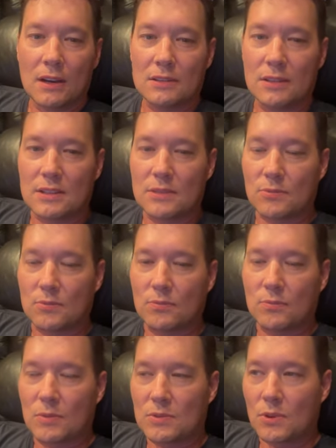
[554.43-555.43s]
to these
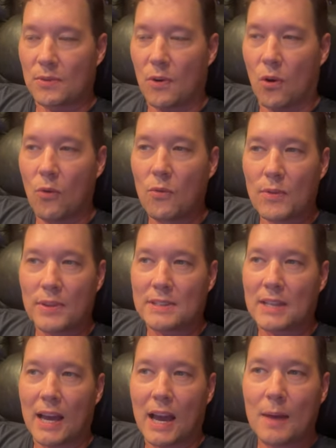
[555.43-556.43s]
sort of over the
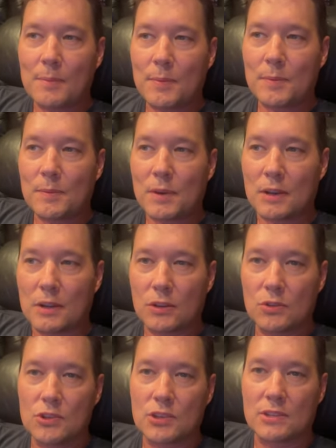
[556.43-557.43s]
top
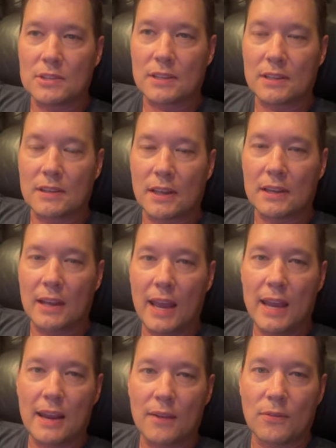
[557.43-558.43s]
conclusions and and
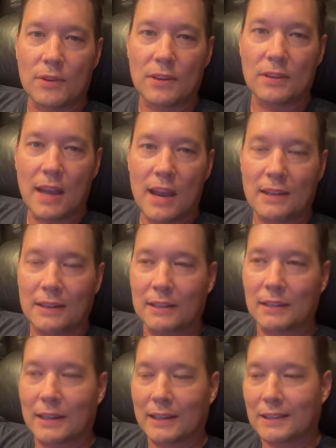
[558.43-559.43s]
hate every
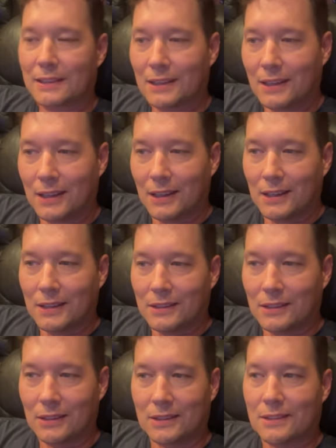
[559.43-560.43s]
candidate. Like,
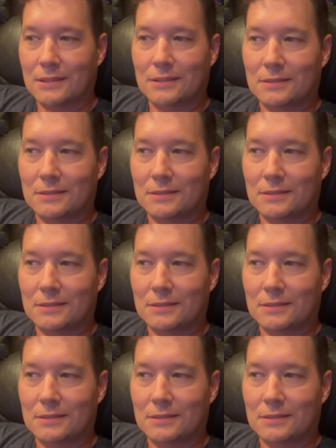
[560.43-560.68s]
look,